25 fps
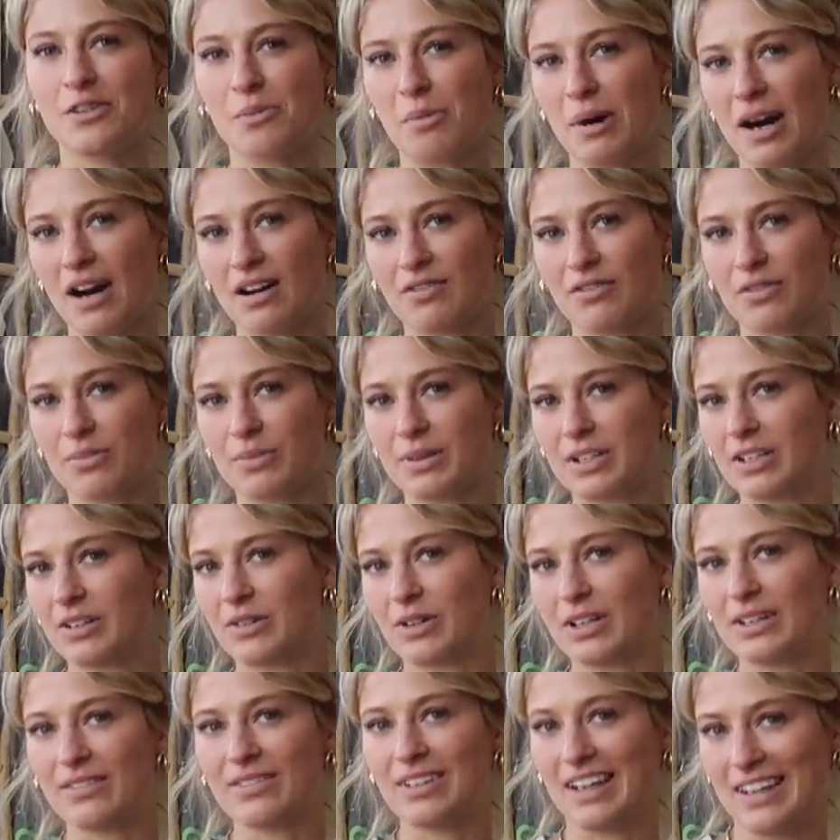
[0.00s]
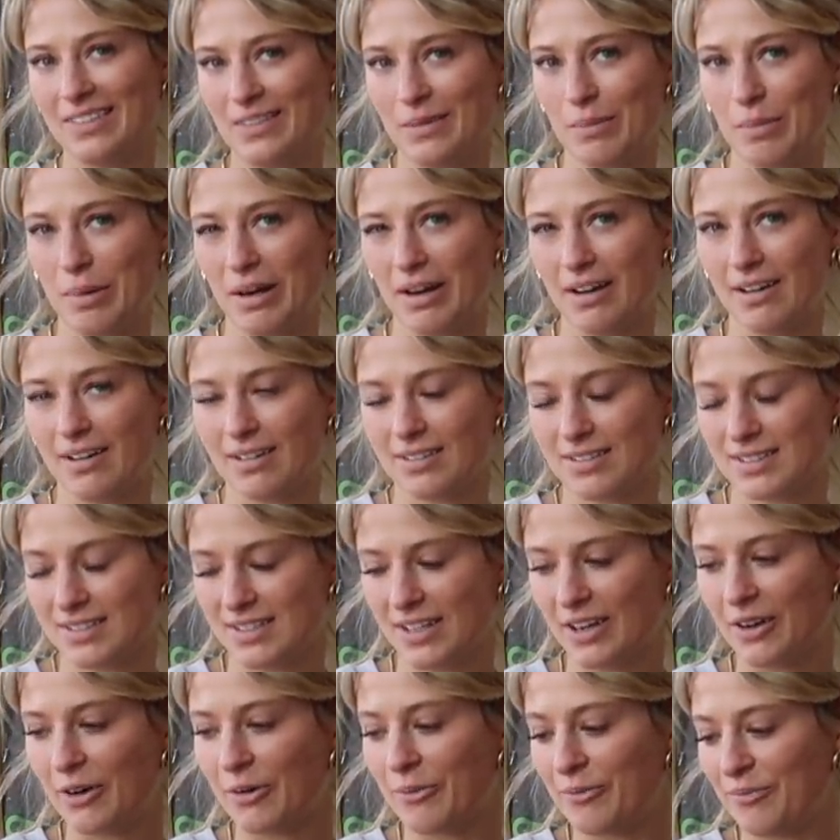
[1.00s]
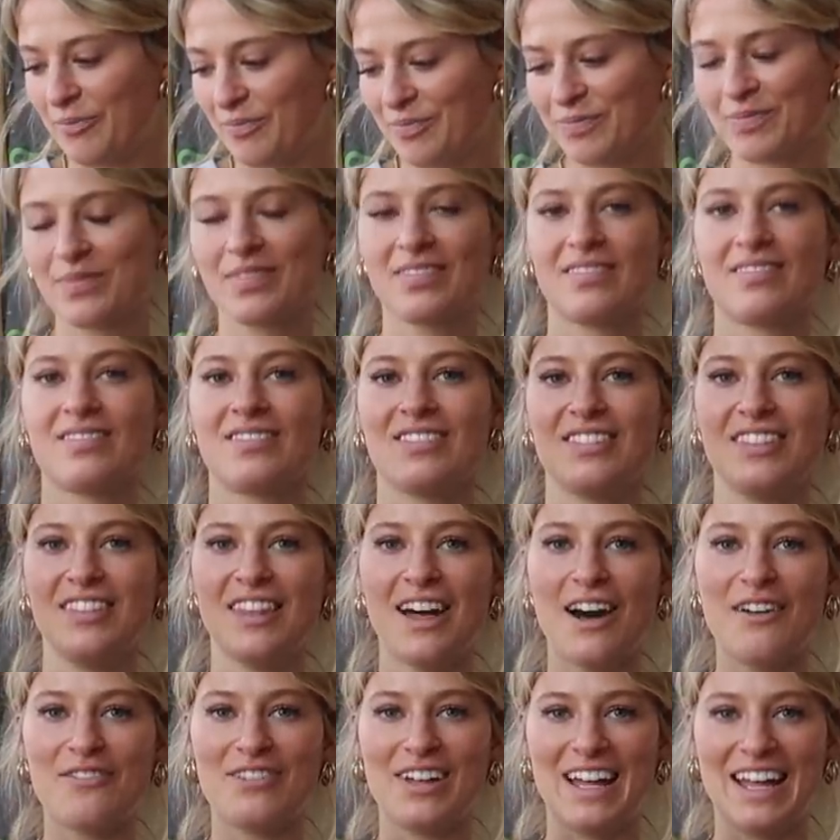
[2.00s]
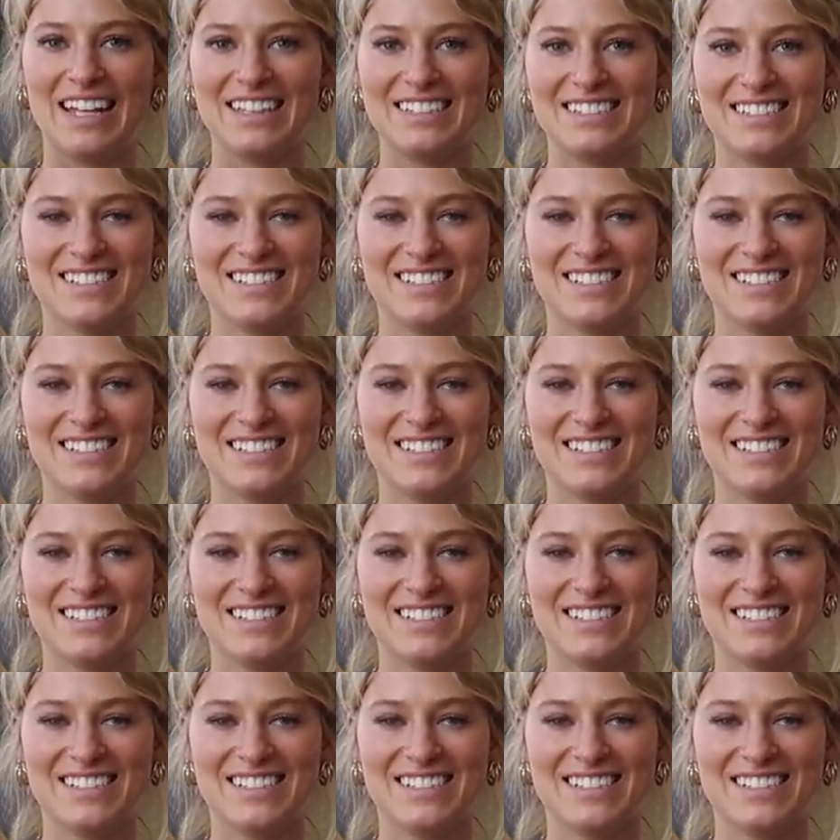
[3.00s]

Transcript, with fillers: in your bathroom when you're not even in the bath, so love it.